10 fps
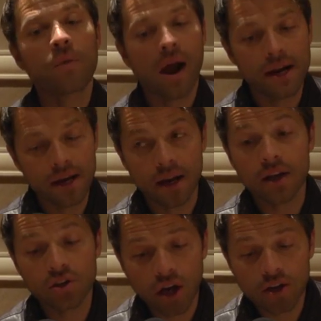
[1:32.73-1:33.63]
I did.
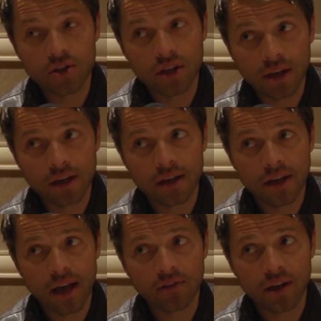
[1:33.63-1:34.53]
I judged the
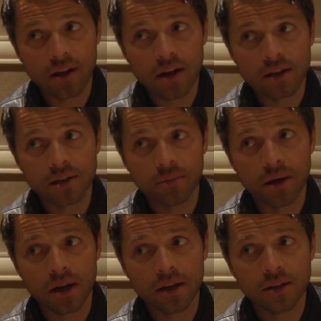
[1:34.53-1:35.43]
Castiel costume
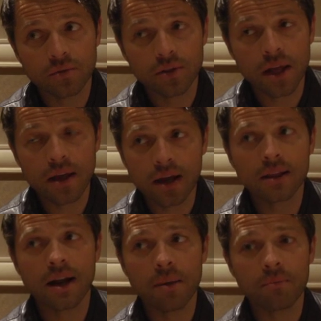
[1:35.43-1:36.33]
contest, which I think
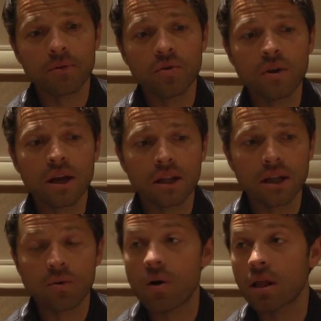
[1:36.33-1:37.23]
that I'm
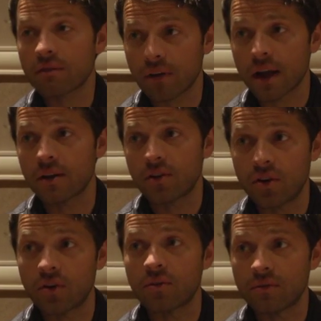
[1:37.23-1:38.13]
uniquely qualified to
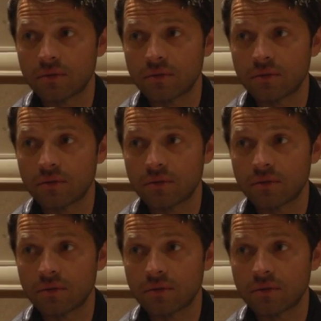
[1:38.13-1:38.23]
do.